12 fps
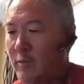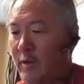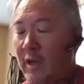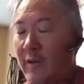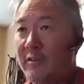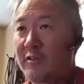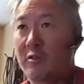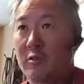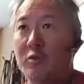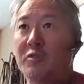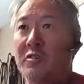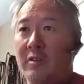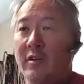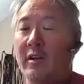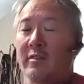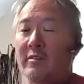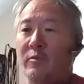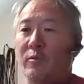We have a solution
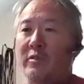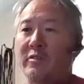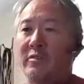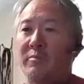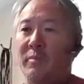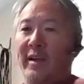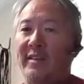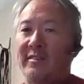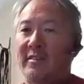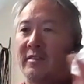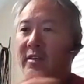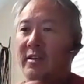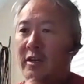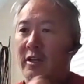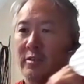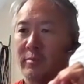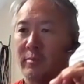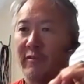desk, which is basically
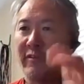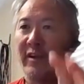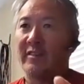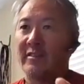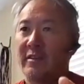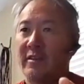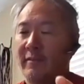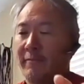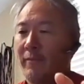customer facing.